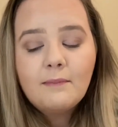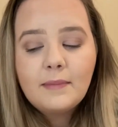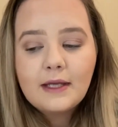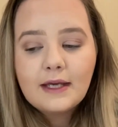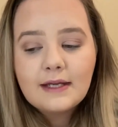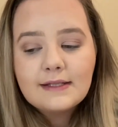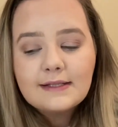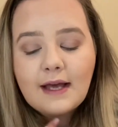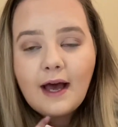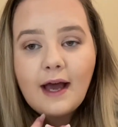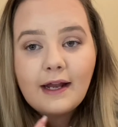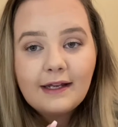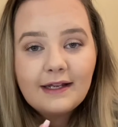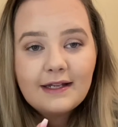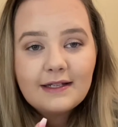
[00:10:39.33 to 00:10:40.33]
because
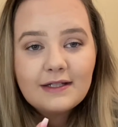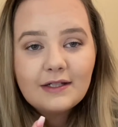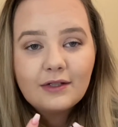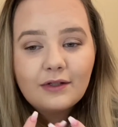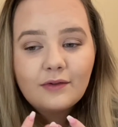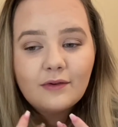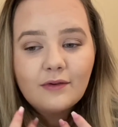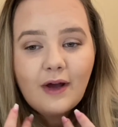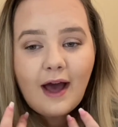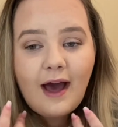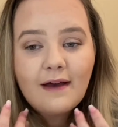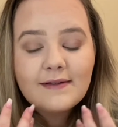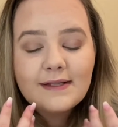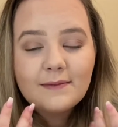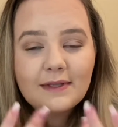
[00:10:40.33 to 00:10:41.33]
I need to
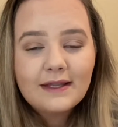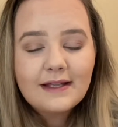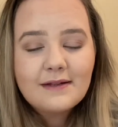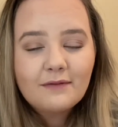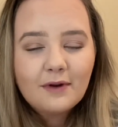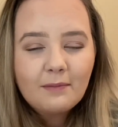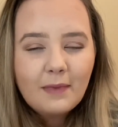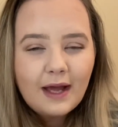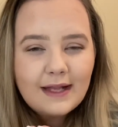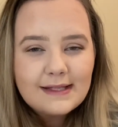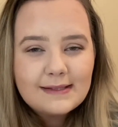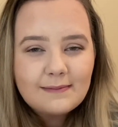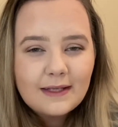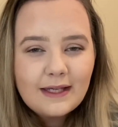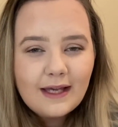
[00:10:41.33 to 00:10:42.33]
have something that
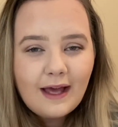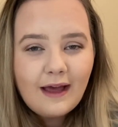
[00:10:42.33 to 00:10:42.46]
reminds me.